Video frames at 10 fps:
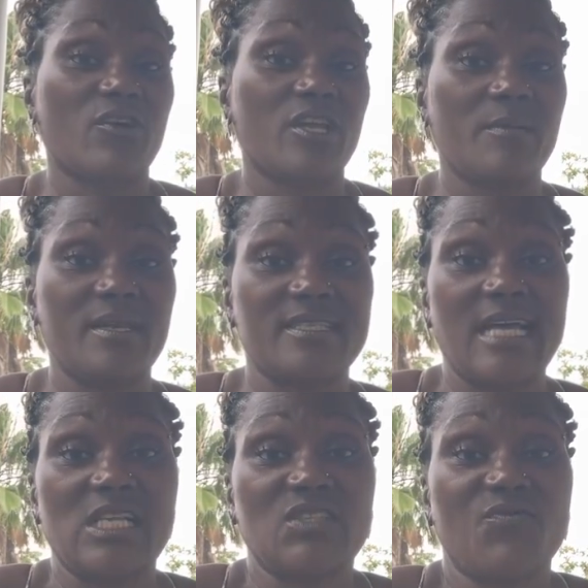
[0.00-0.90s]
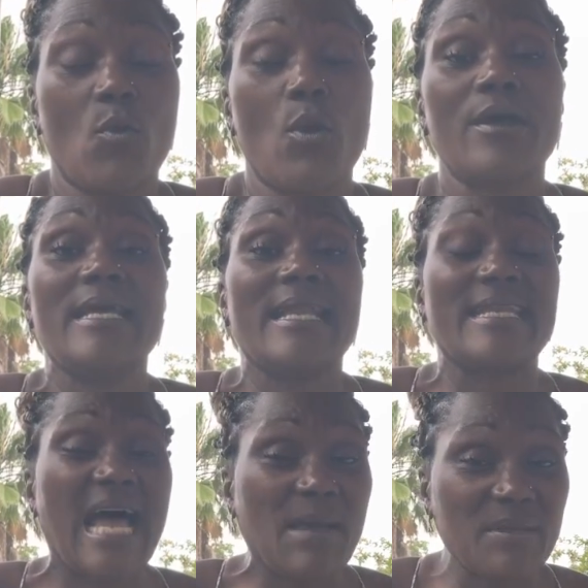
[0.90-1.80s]
going to be a size 4,
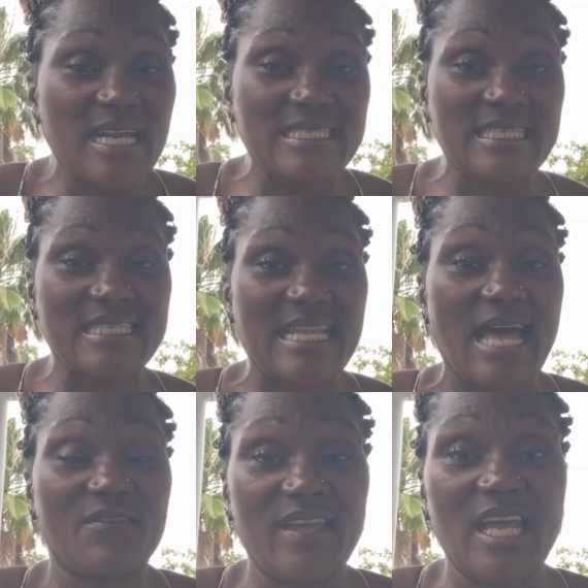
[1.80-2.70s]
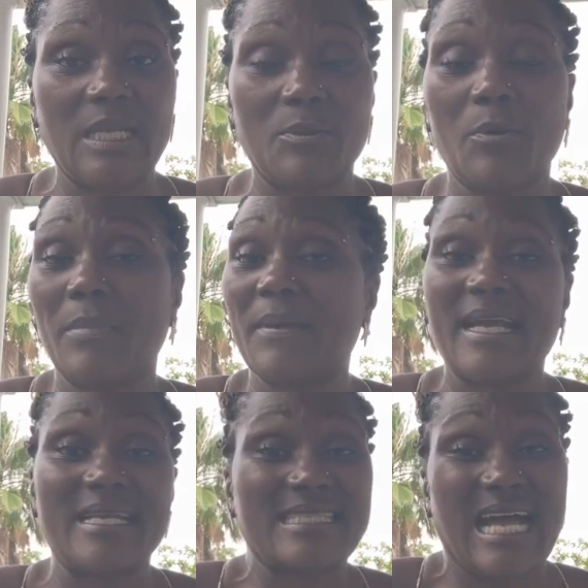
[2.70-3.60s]
not because it's not available, but
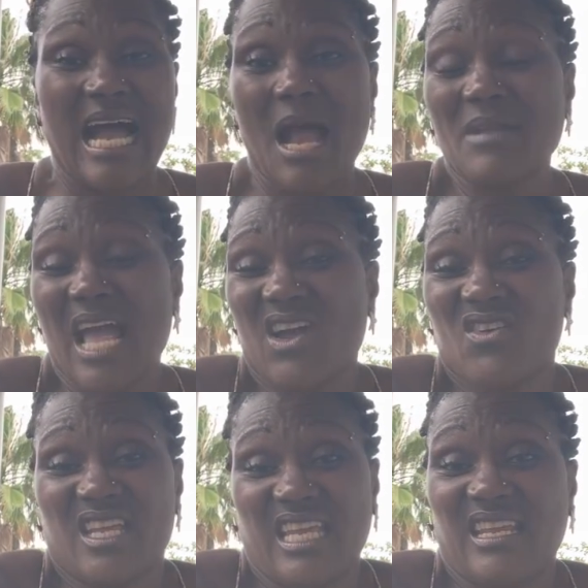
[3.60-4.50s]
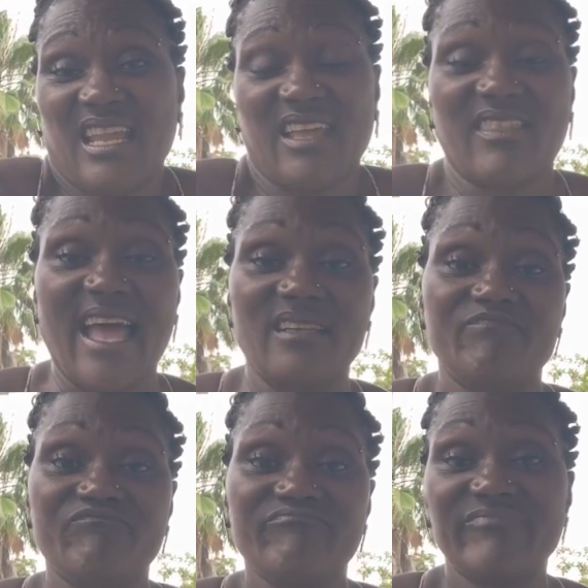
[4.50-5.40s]
because I'm not going to eat like that
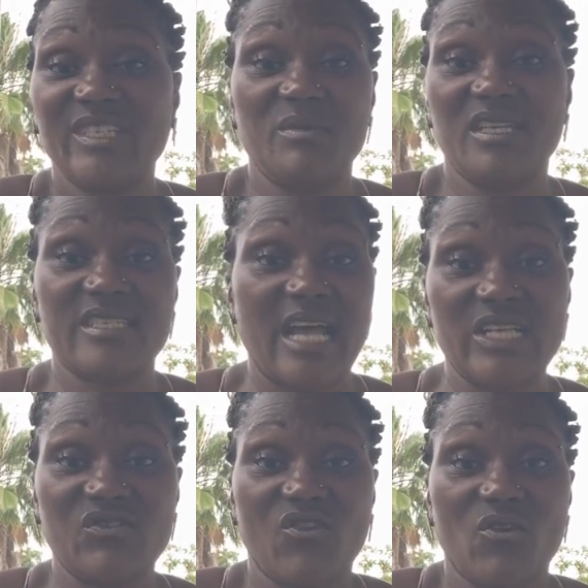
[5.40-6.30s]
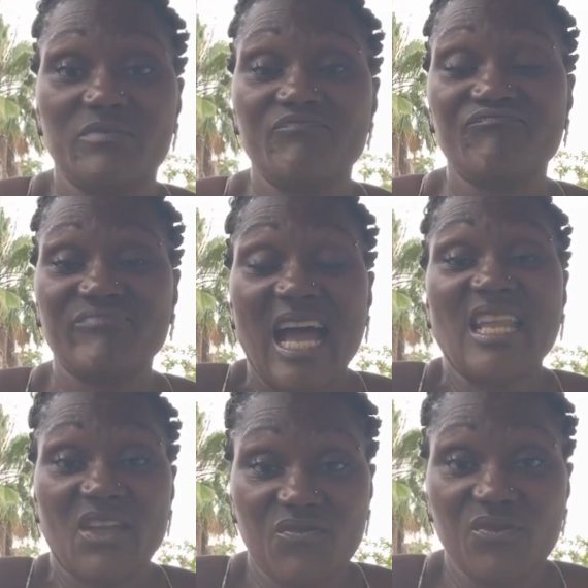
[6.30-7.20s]
to be a size 4. I
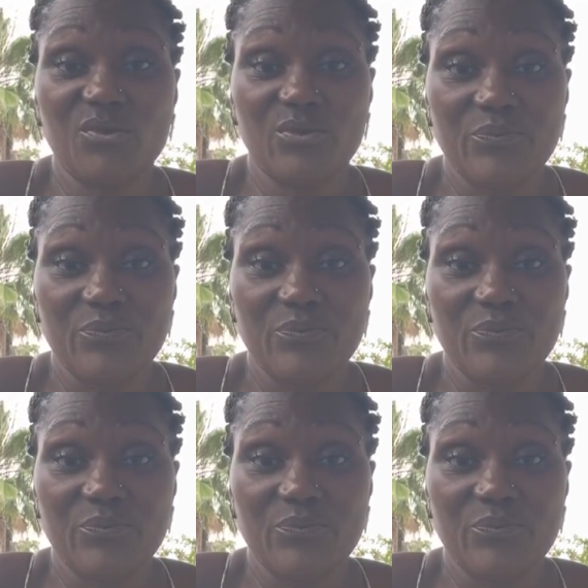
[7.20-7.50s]
like food.